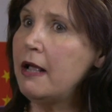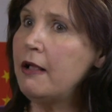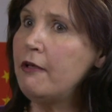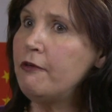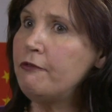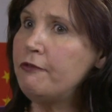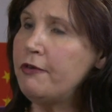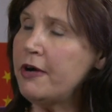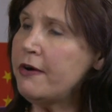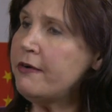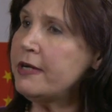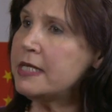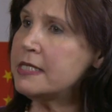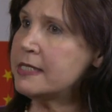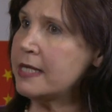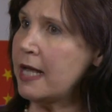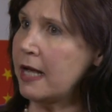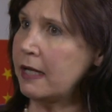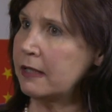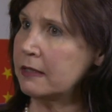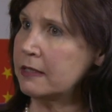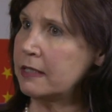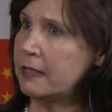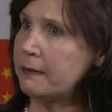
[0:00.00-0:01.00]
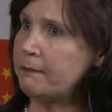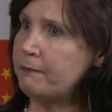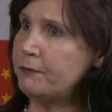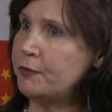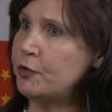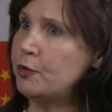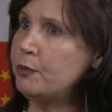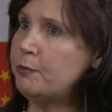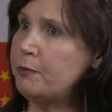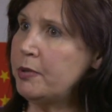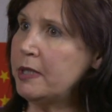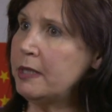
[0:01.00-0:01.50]
Very seldom
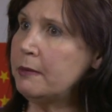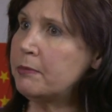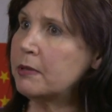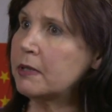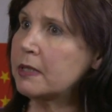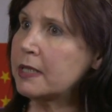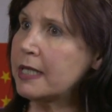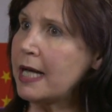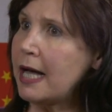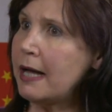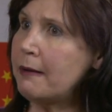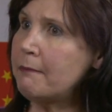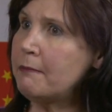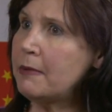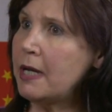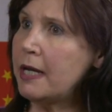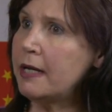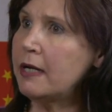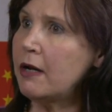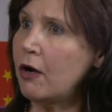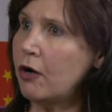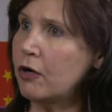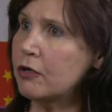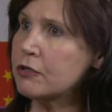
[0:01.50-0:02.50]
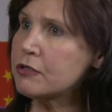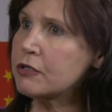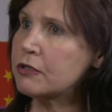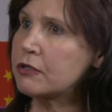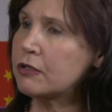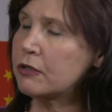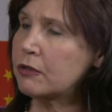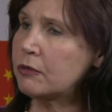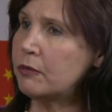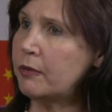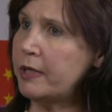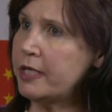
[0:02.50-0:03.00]
do people come and ask
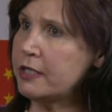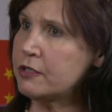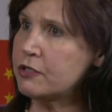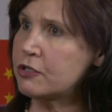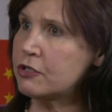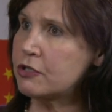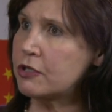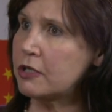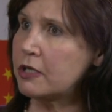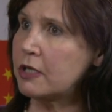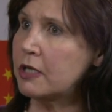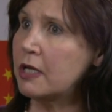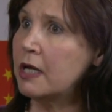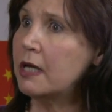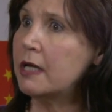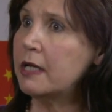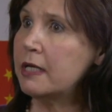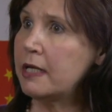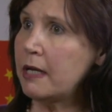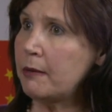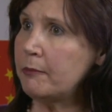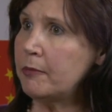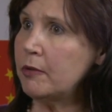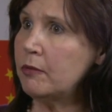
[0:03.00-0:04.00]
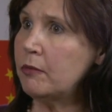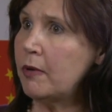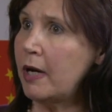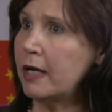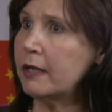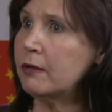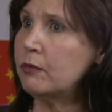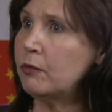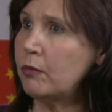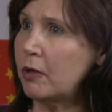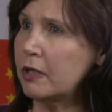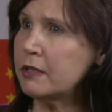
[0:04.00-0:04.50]
the question, number
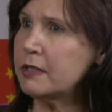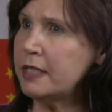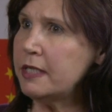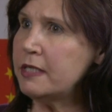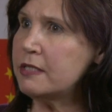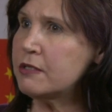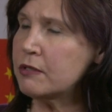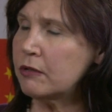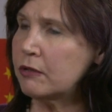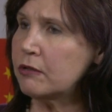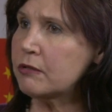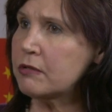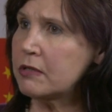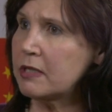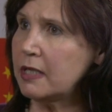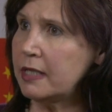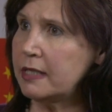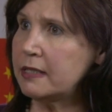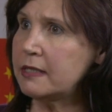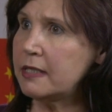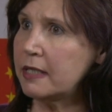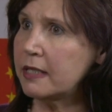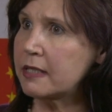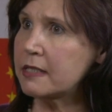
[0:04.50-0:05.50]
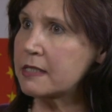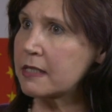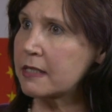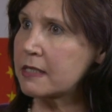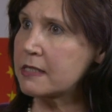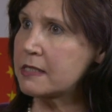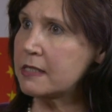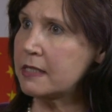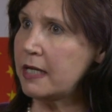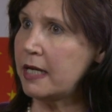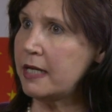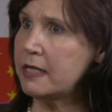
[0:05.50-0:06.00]
one, what is authentic
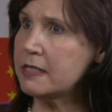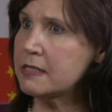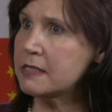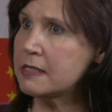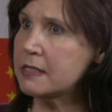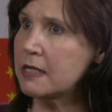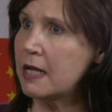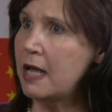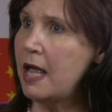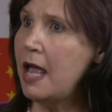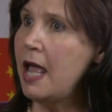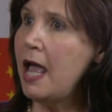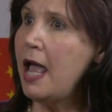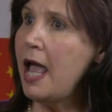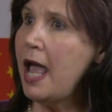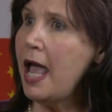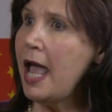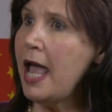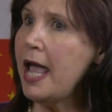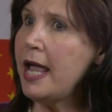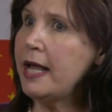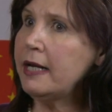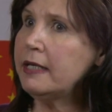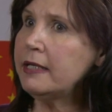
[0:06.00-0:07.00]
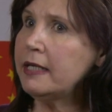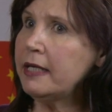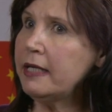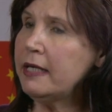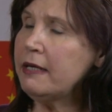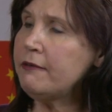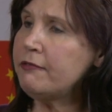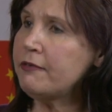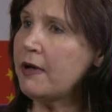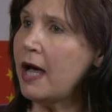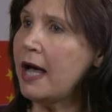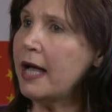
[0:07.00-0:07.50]
success? And
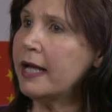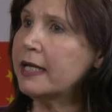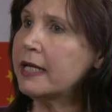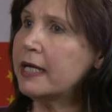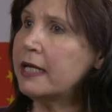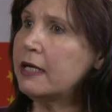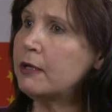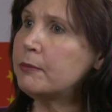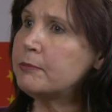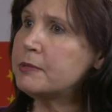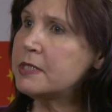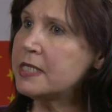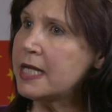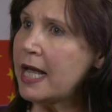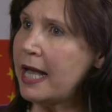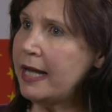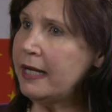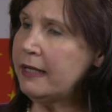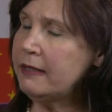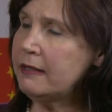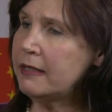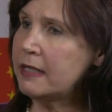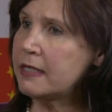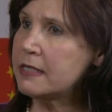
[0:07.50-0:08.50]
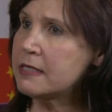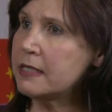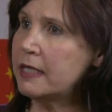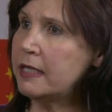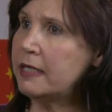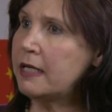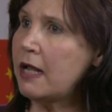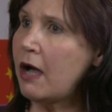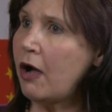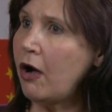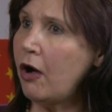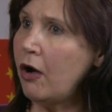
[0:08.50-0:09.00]
if I can obtain this
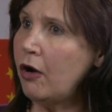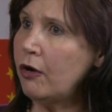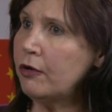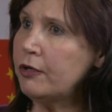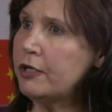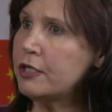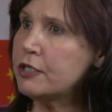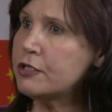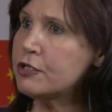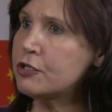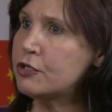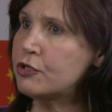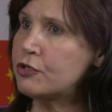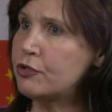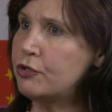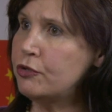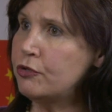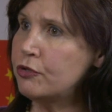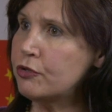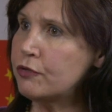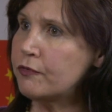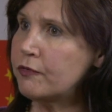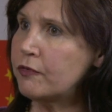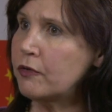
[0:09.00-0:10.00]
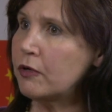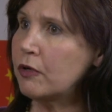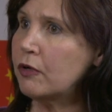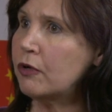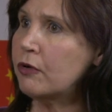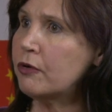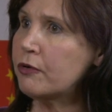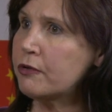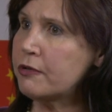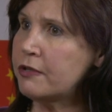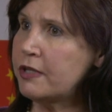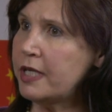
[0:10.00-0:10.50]
in an honest, truthful,
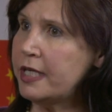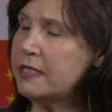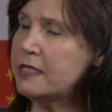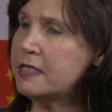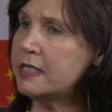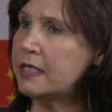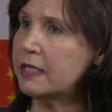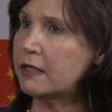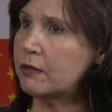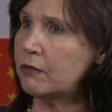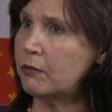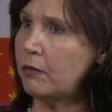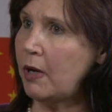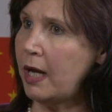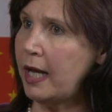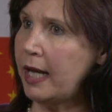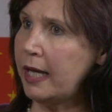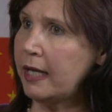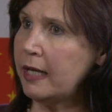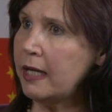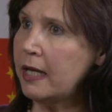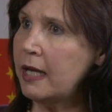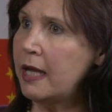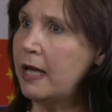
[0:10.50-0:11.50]
authentic way,